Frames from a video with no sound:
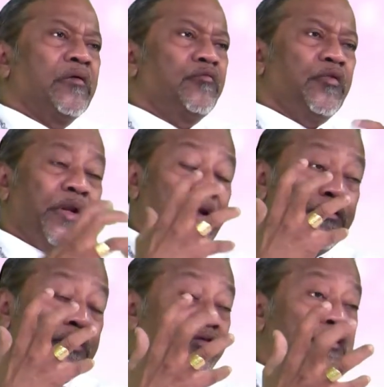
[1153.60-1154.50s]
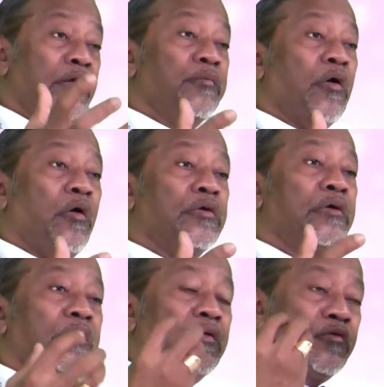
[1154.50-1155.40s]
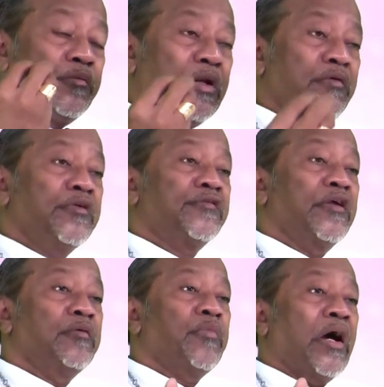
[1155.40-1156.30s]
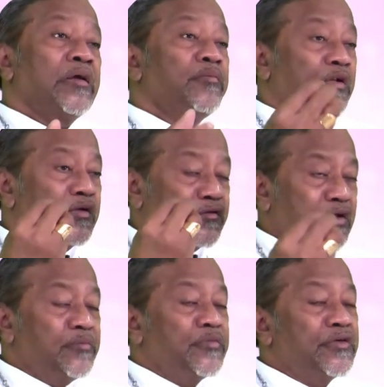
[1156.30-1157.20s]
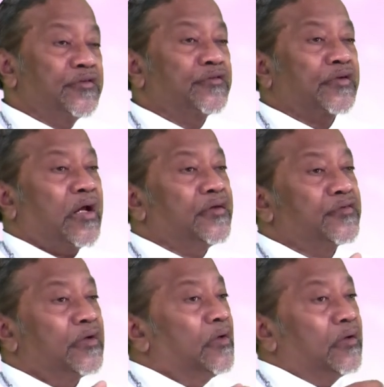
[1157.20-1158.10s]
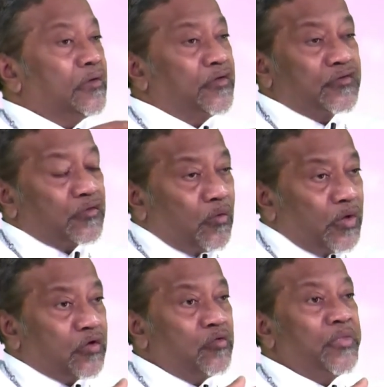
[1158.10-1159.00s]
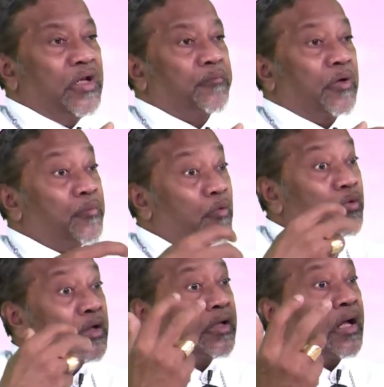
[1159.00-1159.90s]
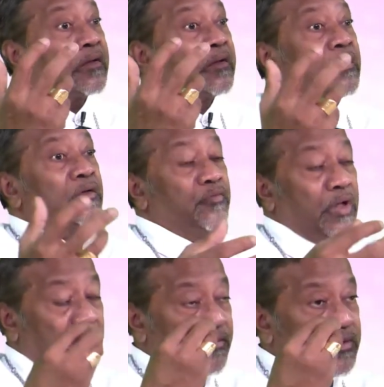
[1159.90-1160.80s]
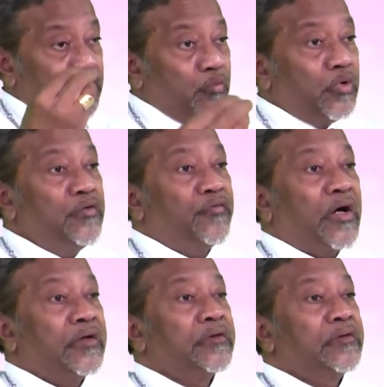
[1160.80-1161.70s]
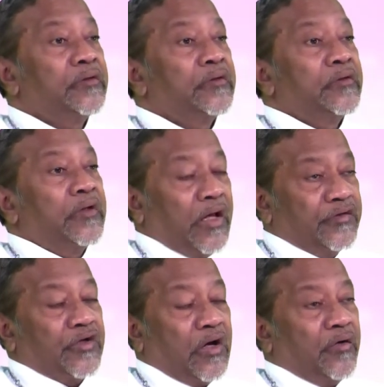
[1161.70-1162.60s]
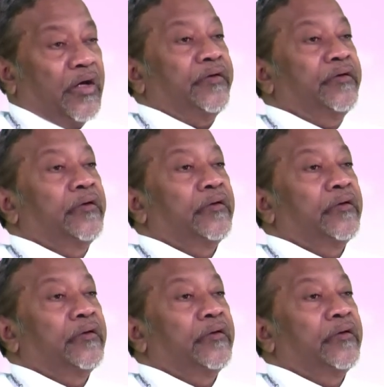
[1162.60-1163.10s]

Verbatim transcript: We believe in the same God. We believe in the same Bible, the same Jesus Christ. This is all ecumenical. More than that, we have the Holy Father as our head.